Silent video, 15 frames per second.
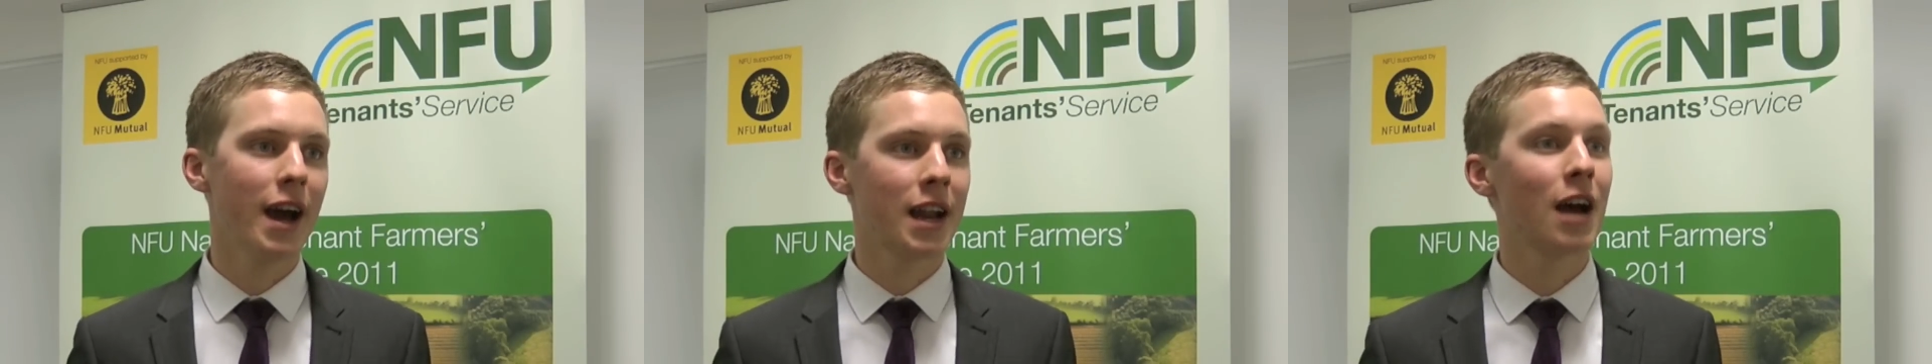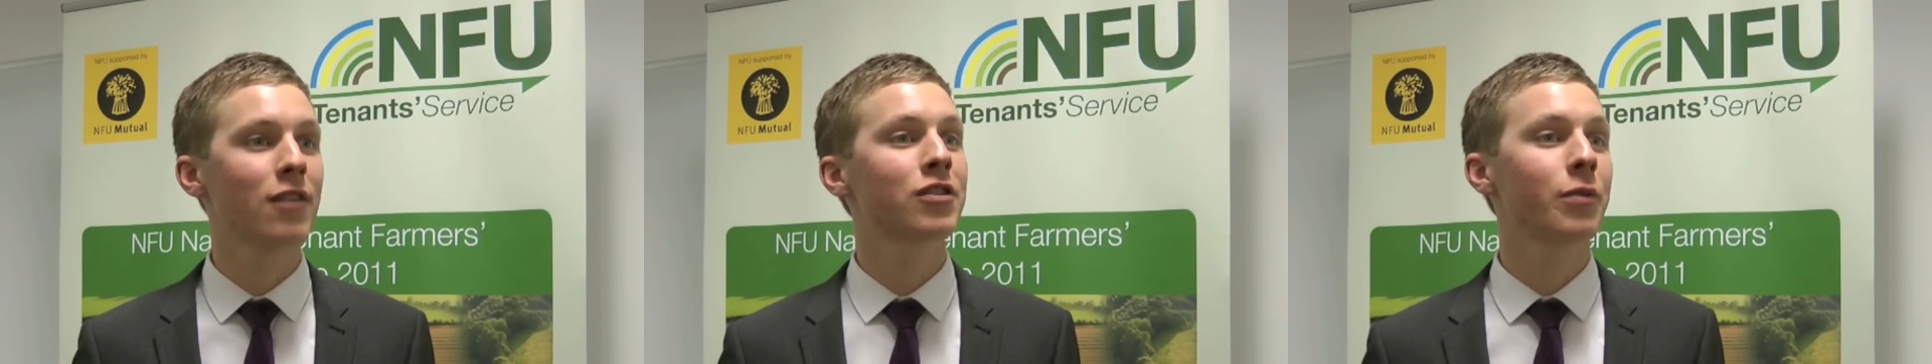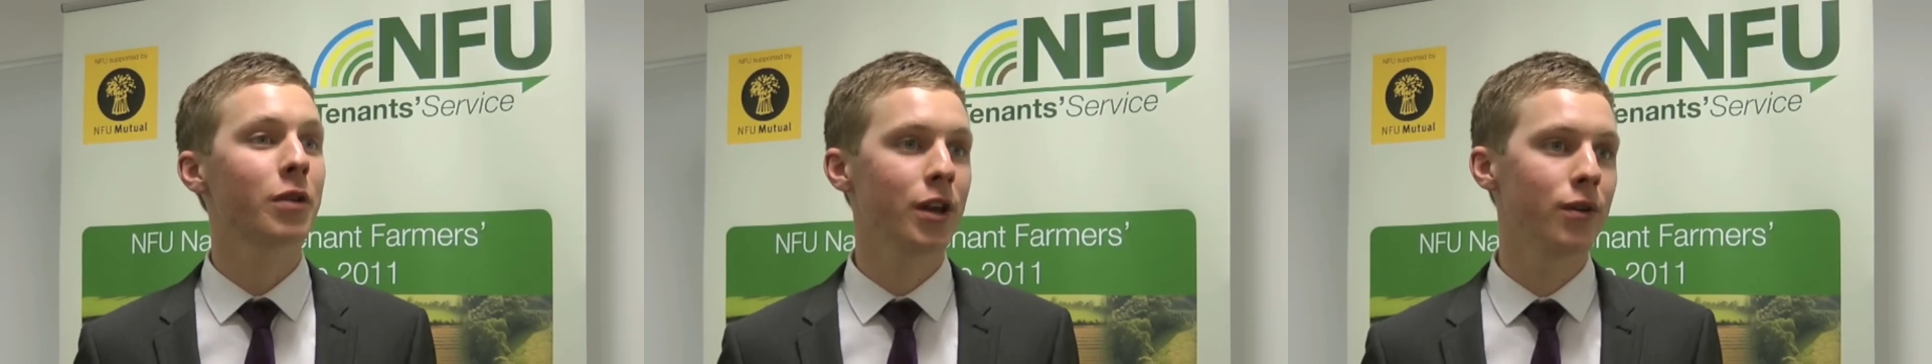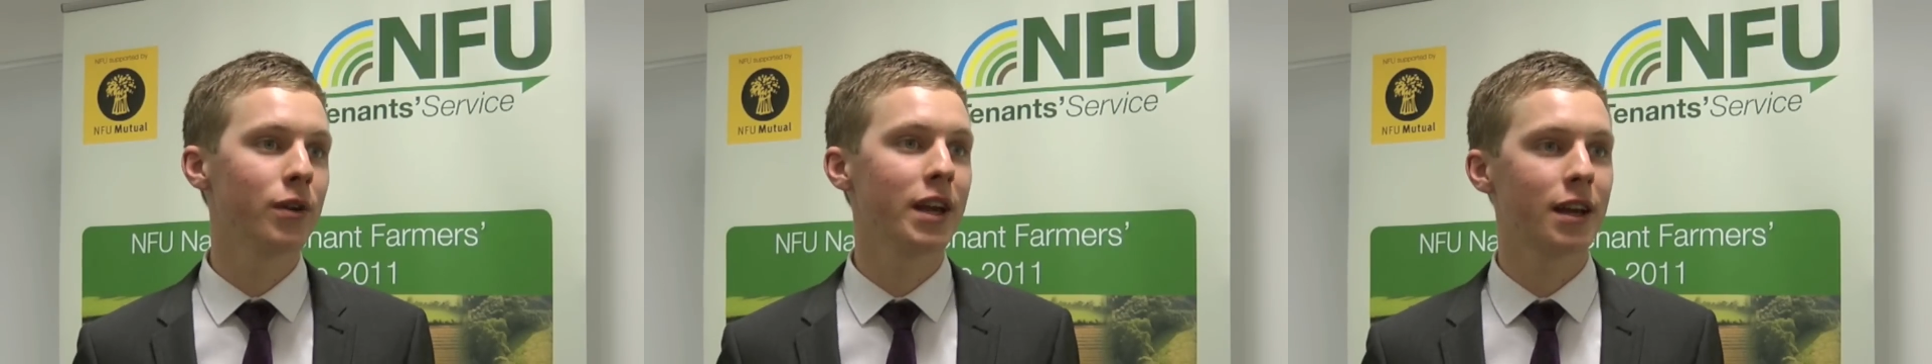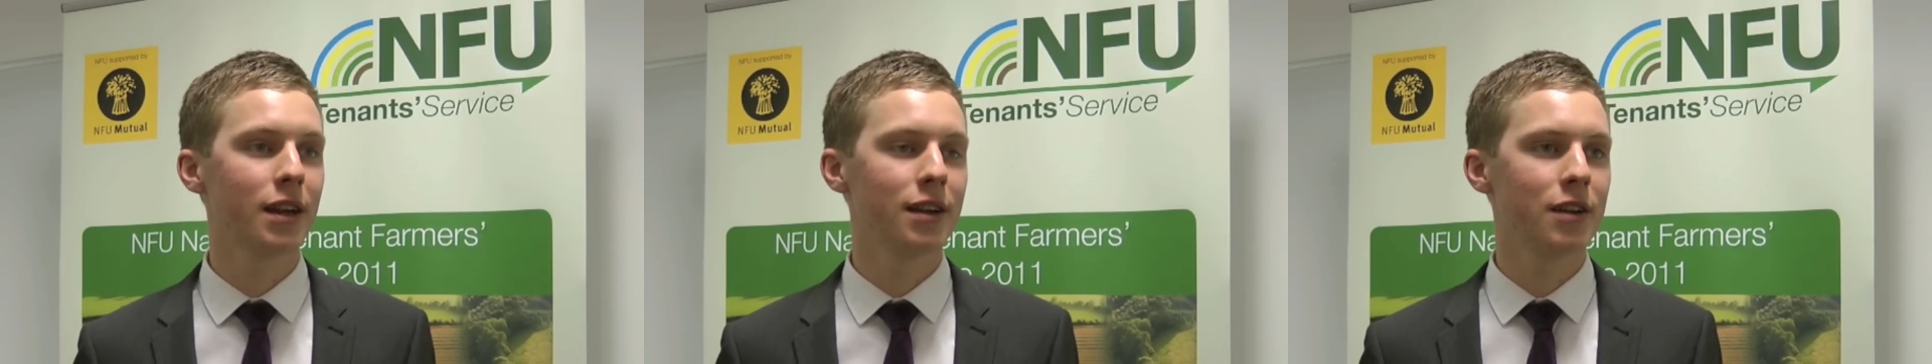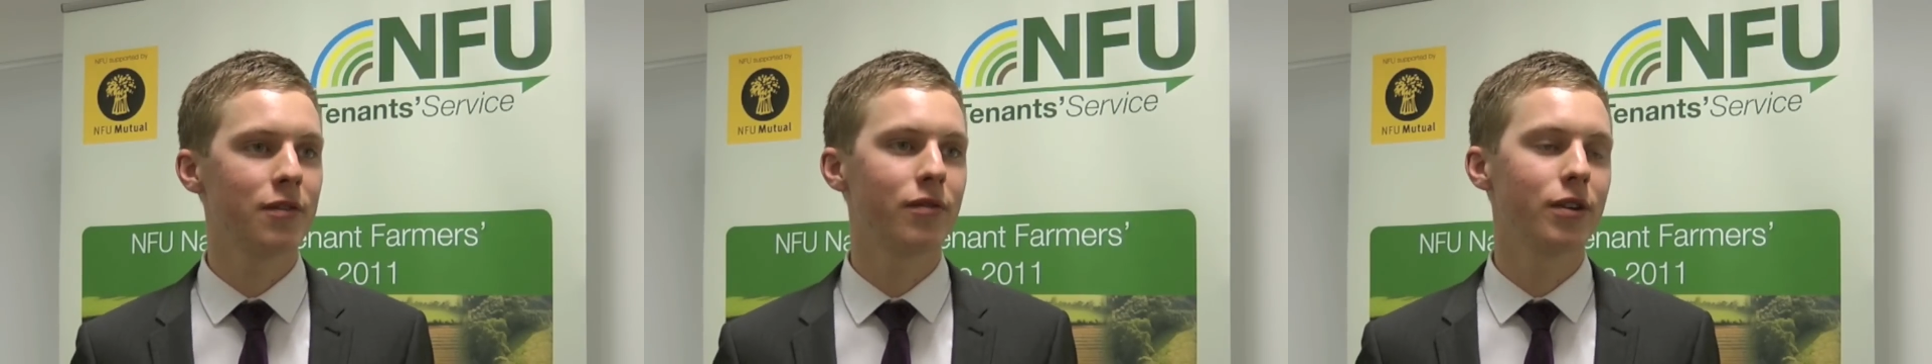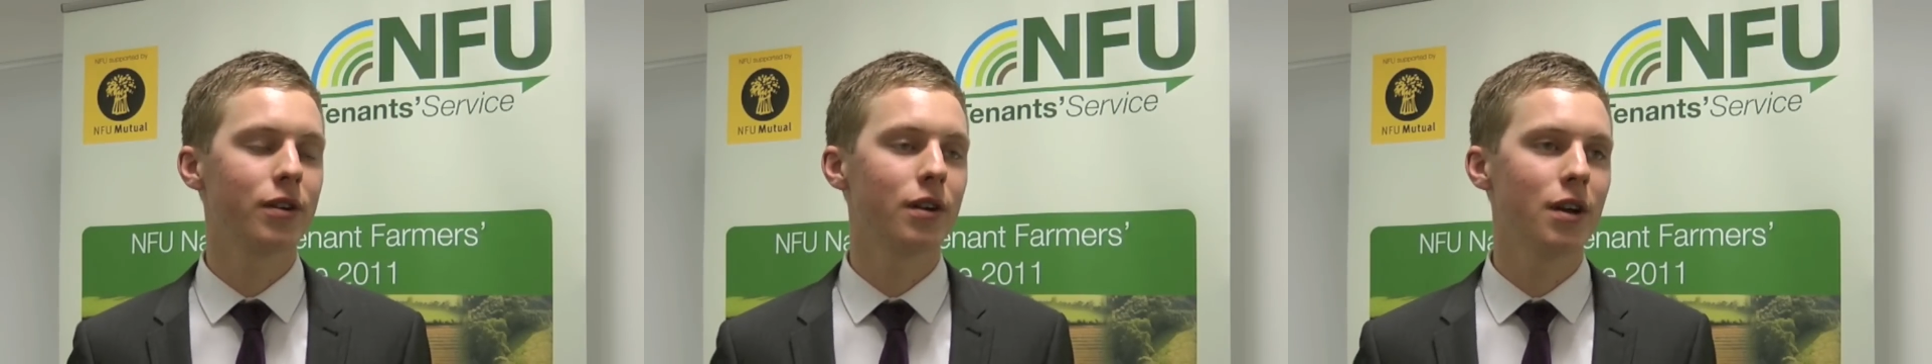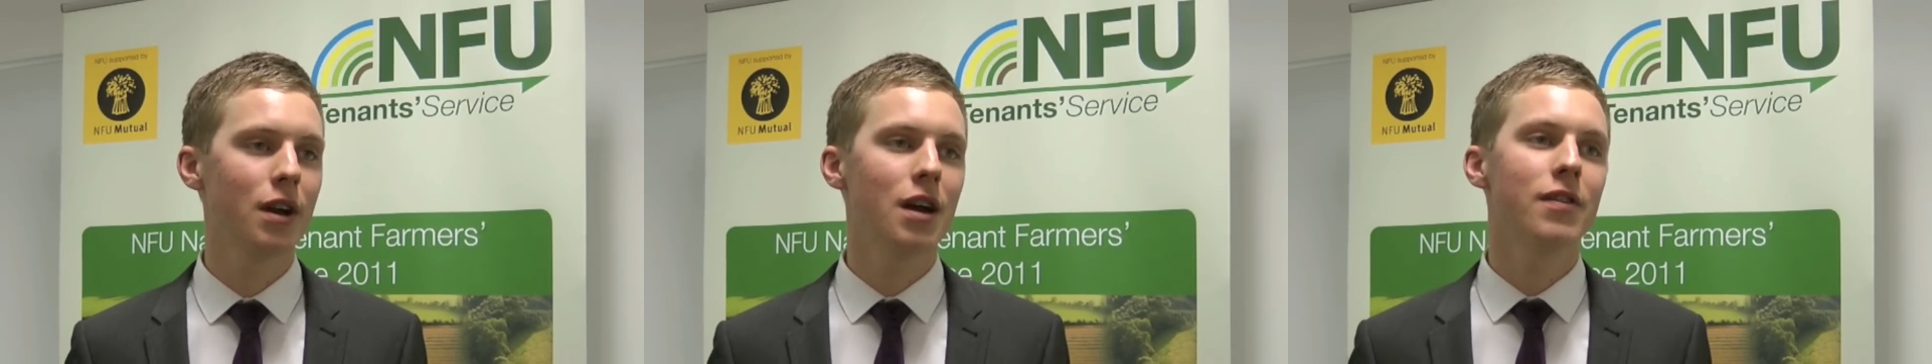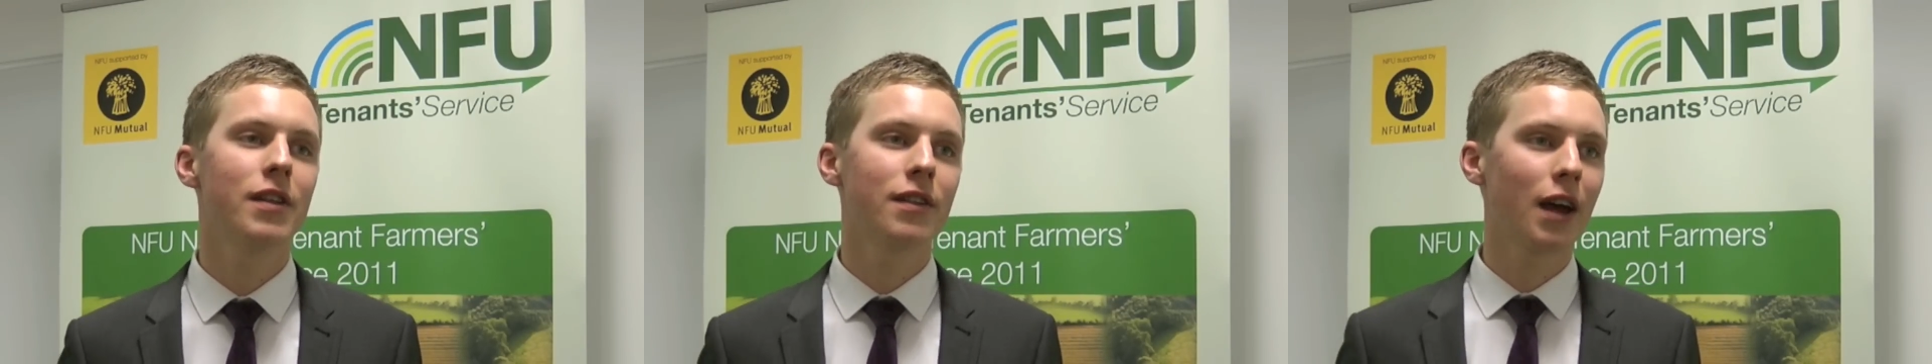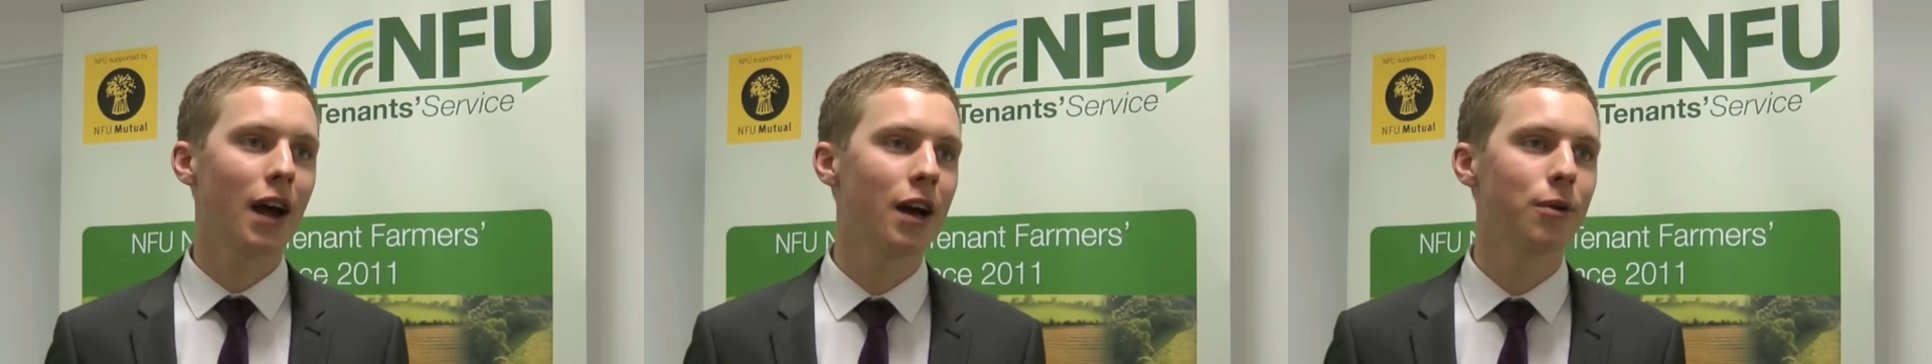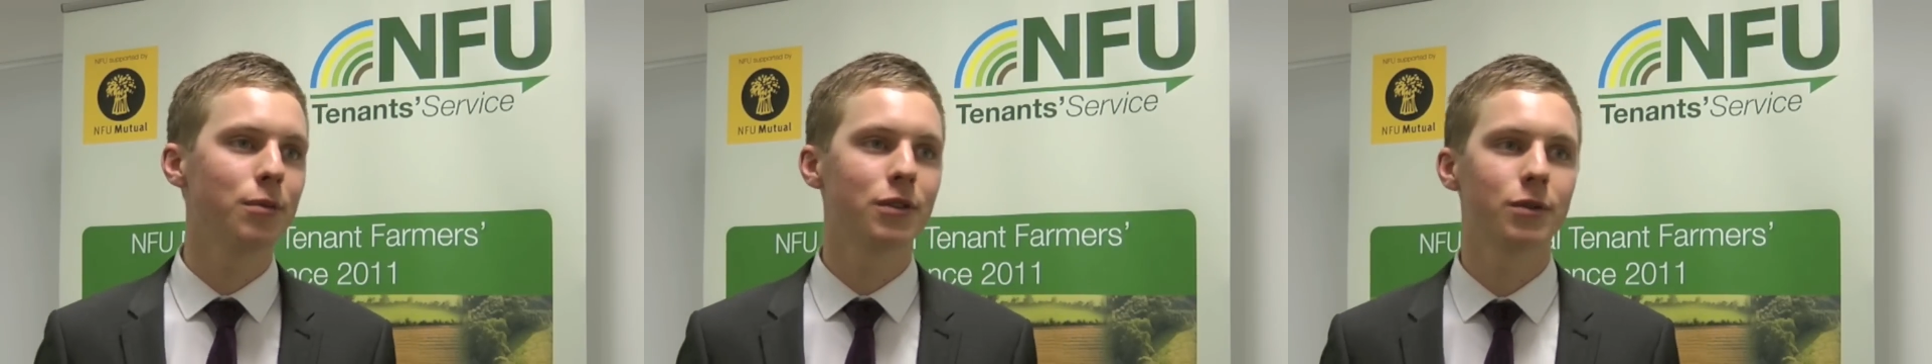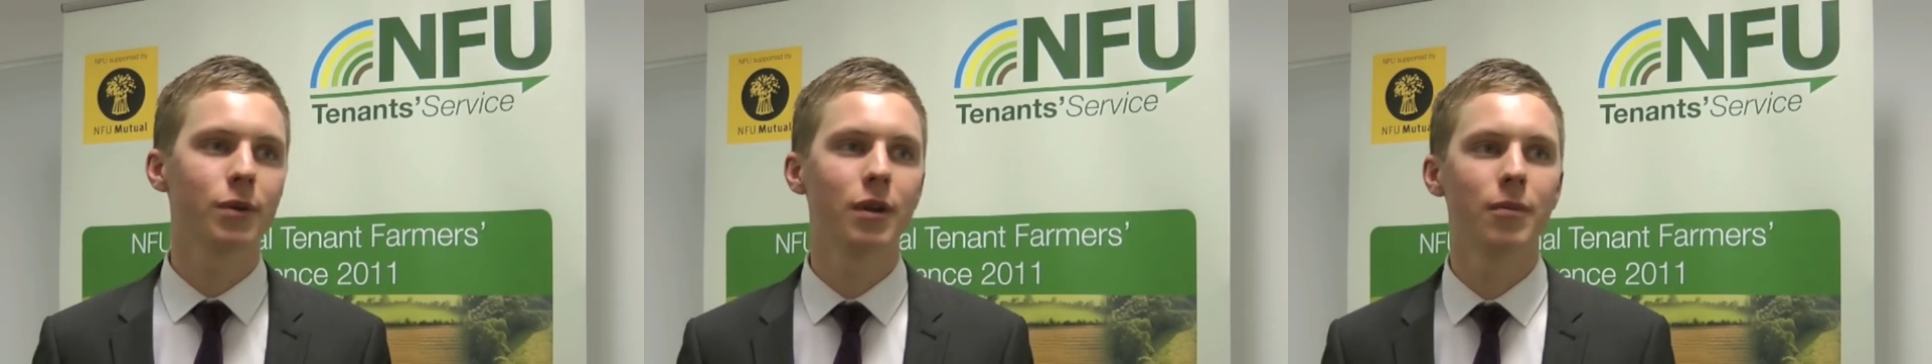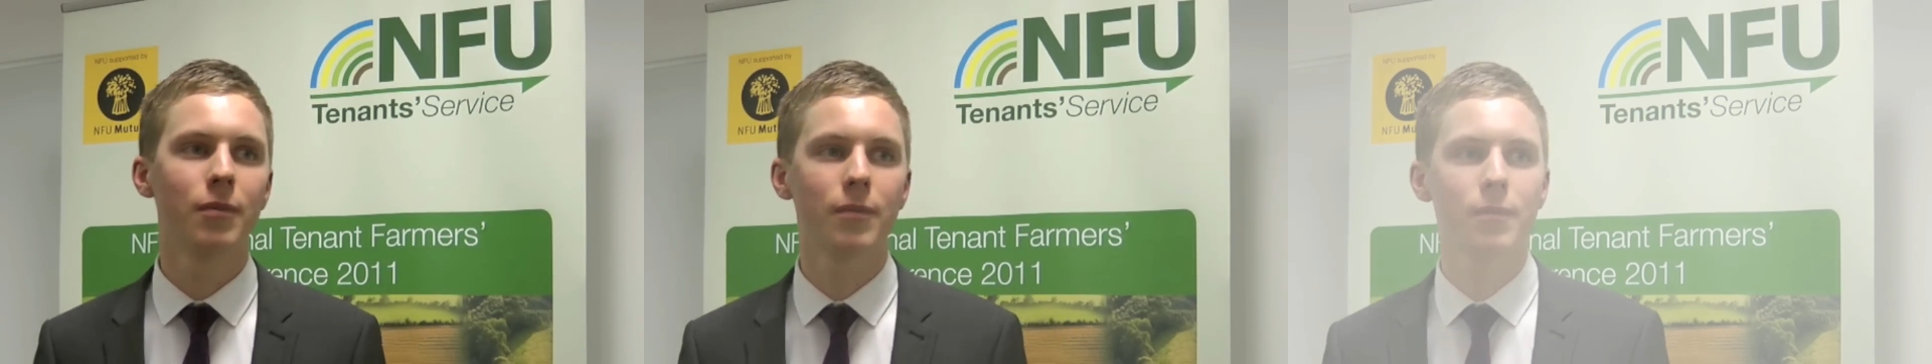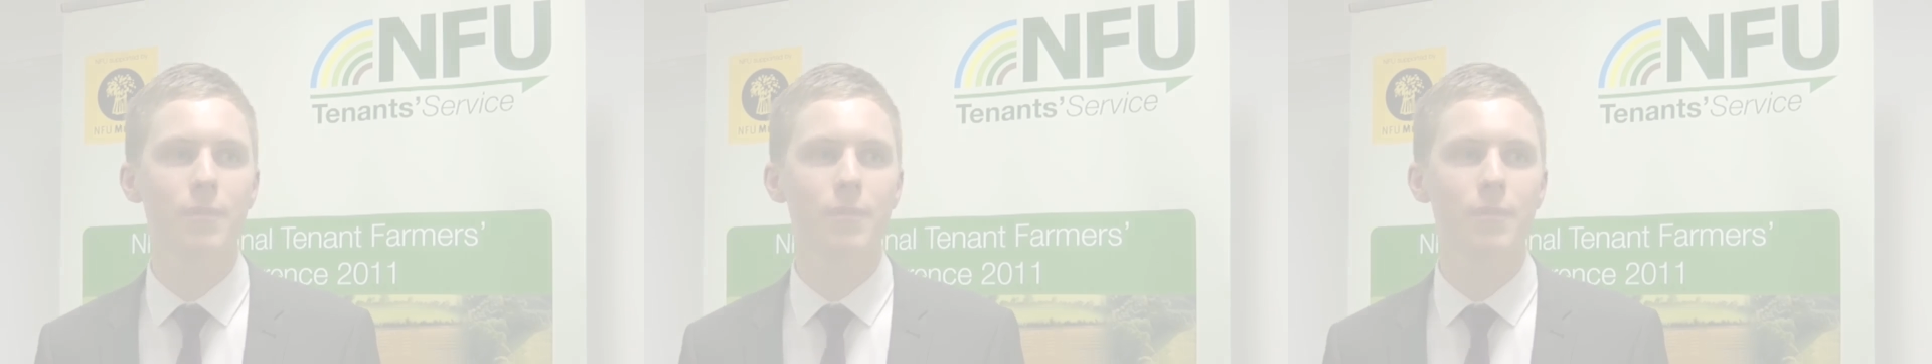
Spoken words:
have something unique and different, then that helps as well.